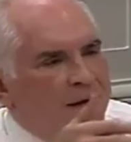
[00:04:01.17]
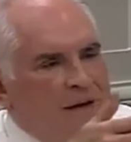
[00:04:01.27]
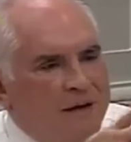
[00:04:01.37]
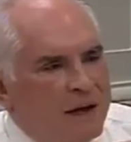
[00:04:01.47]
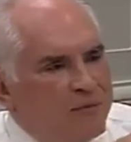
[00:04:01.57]

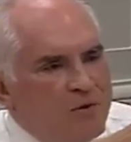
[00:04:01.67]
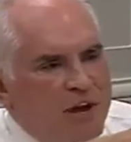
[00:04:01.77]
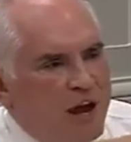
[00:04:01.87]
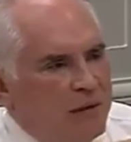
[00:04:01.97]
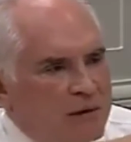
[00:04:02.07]
If you
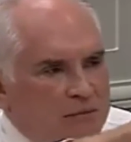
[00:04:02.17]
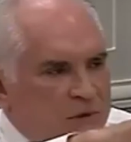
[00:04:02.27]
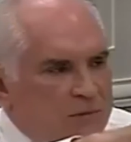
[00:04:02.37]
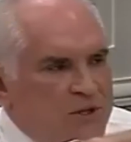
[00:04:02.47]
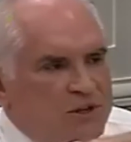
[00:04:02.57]
can,
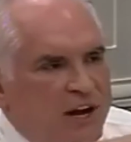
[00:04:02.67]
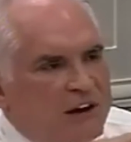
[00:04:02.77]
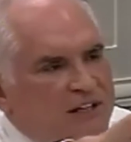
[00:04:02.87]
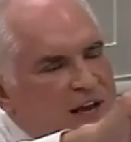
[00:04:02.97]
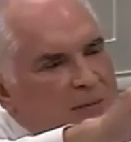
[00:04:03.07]
Mr.
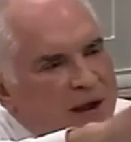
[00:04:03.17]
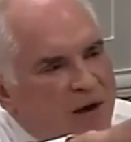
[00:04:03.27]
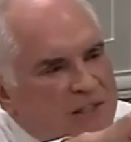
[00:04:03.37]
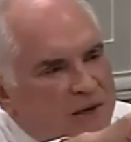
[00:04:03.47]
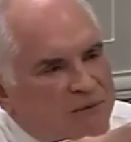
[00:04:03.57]
Taylor, tell me
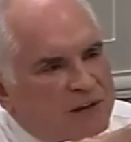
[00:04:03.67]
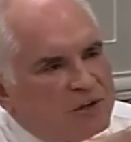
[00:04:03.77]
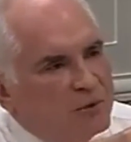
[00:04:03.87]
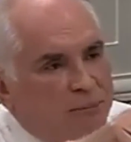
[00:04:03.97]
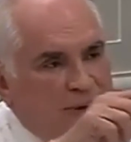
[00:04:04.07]
how it's
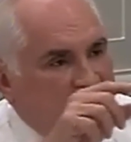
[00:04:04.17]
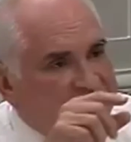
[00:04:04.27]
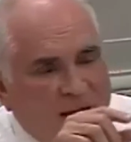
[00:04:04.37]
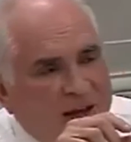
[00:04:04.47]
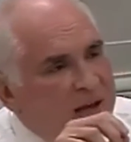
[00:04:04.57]
affected you, and
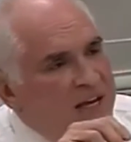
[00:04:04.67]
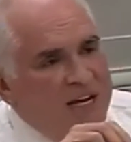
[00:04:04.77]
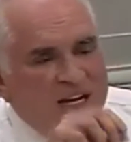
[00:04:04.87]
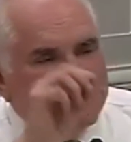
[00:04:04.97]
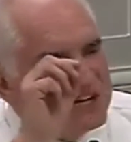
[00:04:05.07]
please,
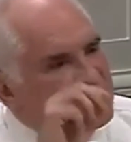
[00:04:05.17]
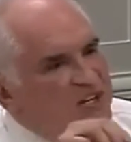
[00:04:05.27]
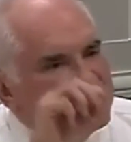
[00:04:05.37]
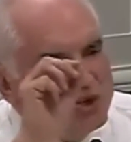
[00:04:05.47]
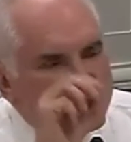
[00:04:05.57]
this
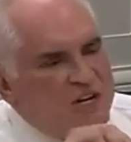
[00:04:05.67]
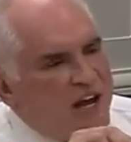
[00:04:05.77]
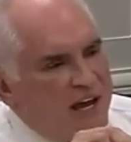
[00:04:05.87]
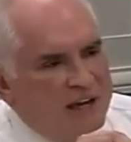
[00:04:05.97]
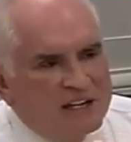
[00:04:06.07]
is your
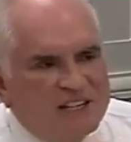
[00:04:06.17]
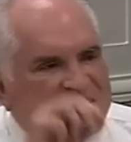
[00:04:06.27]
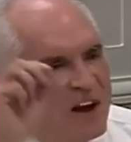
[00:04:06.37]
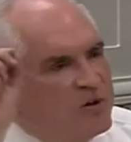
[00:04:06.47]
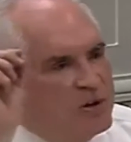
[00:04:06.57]
day to
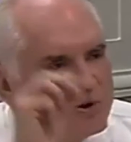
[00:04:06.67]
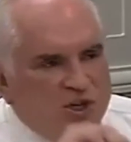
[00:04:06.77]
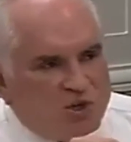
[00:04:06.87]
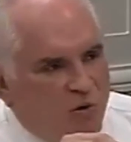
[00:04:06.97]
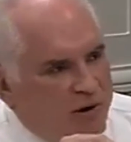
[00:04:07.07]
tell your
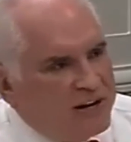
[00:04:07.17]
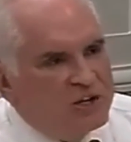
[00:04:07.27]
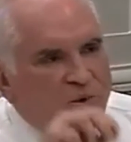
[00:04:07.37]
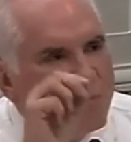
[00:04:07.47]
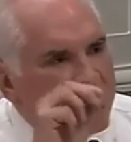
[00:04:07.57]
story
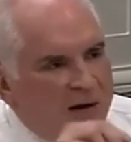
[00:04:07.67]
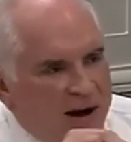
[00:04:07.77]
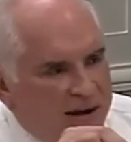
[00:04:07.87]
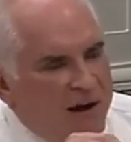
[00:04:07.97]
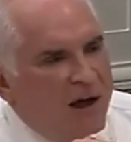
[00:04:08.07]
to
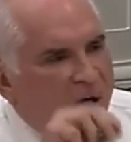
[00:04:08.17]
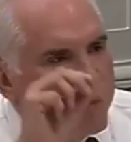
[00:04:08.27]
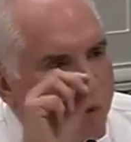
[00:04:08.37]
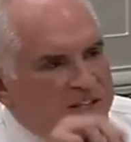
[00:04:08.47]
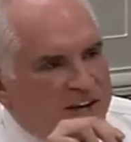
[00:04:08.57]
America
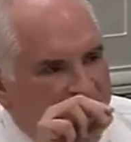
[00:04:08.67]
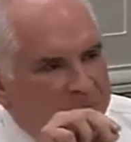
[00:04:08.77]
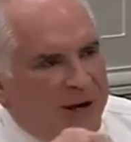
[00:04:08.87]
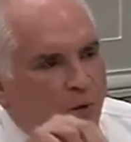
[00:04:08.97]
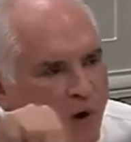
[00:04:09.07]
of what's
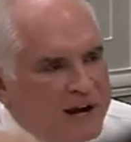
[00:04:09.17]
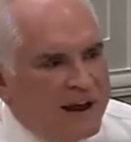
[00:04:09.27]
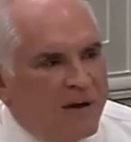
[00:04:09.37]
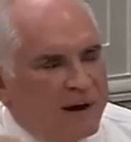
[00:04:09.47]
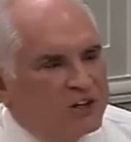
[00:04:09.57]
happening right
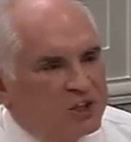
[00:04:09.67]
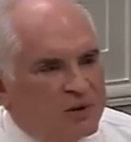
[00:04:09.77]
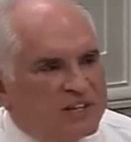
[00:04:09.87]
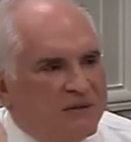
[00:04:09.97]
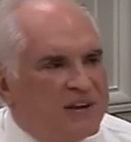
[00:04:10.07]
now on our
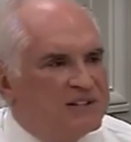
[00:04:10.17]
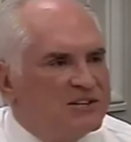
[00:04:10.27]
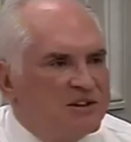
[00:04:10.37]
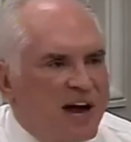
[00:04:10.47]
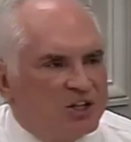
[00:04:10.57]
shores. This
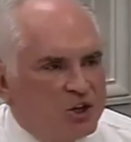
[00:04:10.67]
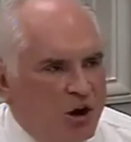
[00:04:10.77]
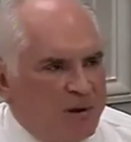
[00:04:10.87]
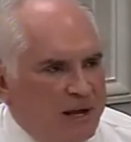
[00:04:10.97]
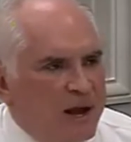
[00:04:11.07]
is not
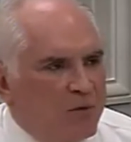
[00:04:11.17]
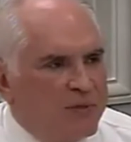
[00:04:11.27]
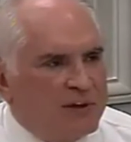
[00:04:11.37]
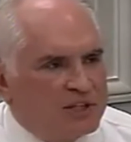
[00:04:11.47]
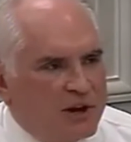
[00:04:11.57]
Germany
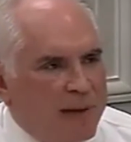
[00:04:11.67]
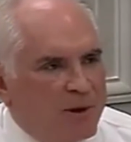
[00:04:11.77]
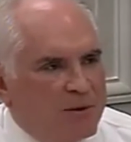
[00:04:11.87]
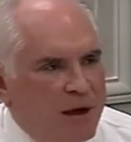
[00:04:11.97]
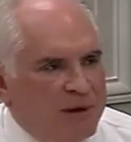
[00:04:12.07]
with the
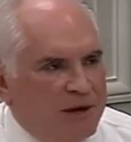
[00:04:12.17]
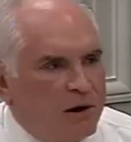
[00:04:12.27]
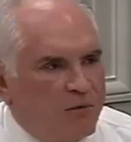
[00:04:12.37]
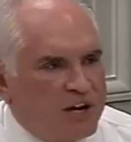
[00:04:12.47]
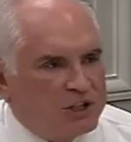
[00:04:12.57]
Gestapo coming
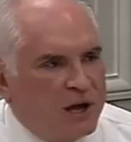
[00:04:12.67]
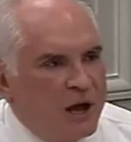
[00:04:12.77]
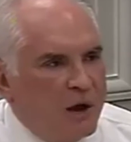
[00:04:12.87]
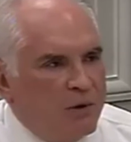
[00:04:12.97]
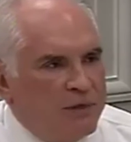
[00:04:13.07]
in or Russia
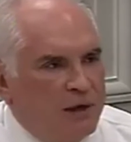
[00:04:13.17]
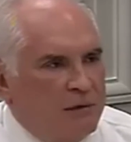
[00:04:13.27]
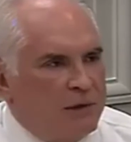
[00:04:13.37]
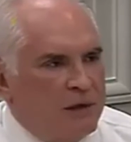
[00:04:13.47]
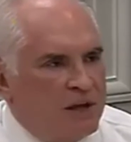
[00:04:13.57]
with the
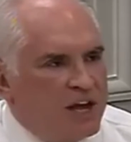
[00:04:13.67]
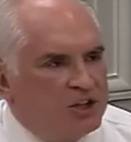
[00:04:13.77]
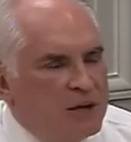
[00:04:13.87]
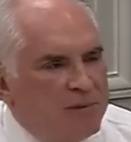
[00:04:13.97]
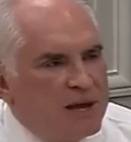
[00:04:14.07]

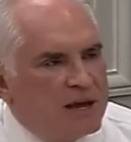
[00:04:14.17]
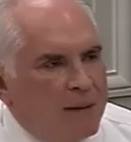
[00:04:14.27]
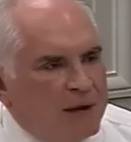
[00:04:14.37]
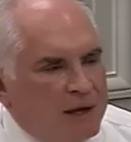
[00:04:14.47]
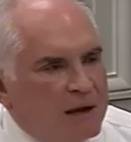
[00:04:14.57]
KGB
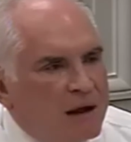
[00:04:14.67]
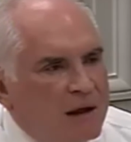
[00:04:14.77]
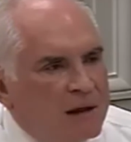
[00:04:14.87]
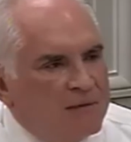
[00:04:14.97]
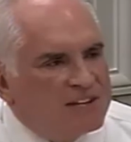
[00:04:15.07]
coming in.
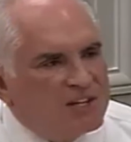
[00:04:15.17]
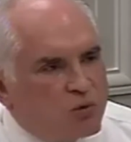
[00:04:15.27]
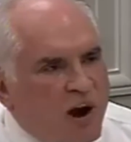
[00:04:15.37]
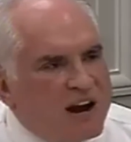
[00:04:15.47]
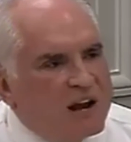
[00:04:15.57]
This is
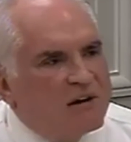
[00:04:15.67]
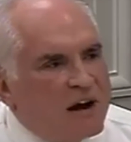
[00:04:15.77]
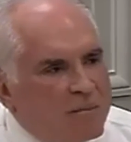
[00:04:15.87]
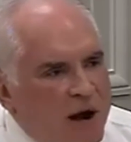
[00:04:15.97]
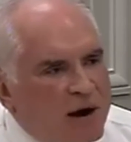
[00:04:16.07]
right here
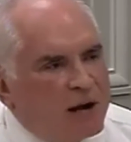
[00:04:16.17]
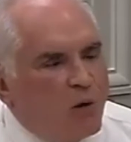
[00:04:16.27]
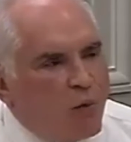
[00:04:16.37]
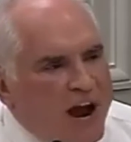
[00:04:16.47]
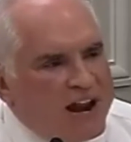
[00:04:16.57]
in
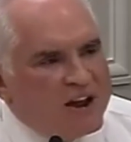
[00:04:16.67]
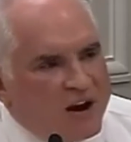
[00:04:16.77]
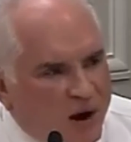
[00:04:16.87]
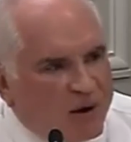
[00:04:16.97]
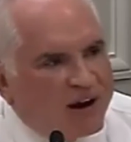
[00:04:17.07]
America, right
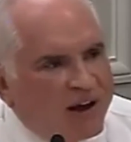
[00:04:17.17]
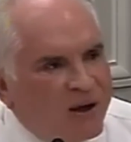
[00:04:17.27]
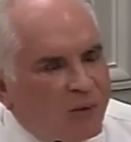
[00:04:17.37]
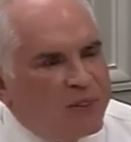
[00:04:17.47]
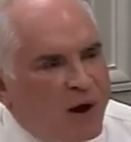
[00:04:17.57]
here
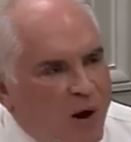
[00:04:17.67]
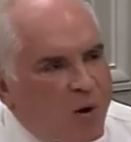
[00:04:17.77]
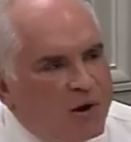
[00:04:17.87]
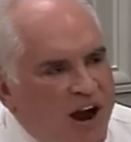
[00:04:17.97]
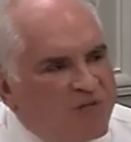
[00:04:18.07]
with our
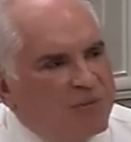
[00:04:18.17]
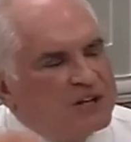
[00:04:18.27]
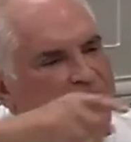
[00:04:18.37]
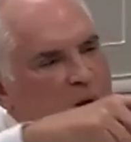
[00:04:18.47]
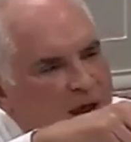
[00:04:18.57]
own
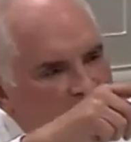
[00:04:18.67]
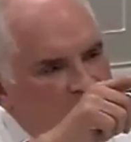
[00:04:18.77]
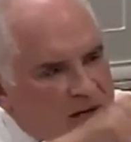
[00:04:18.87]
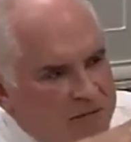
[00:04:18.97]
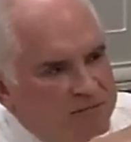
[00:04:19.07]
government. So,
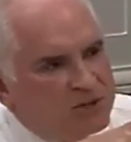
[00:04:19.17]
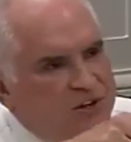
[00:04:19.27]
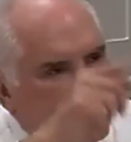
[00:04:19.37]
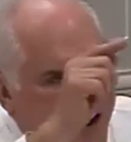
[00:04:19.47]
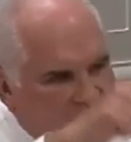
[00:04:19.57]
Mr.
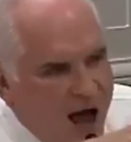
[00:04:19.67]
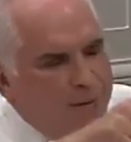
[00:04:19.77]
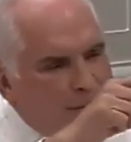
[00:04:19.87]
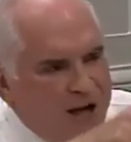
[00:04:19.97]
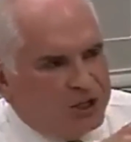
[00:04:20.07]
Taylor, how
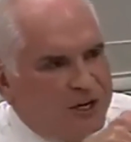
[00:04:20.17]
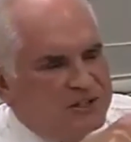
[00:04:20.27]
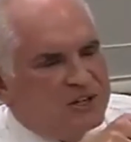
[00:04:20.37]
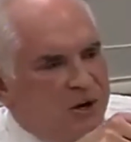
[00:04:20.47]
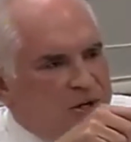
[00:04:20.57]
much
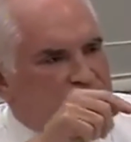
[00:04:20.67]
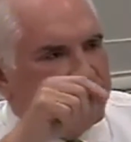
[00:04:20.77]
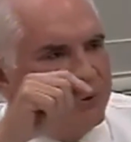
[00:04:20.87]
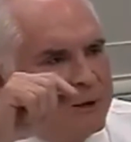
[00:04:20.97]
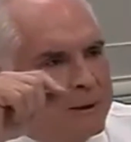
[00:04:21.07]
has this hurt you?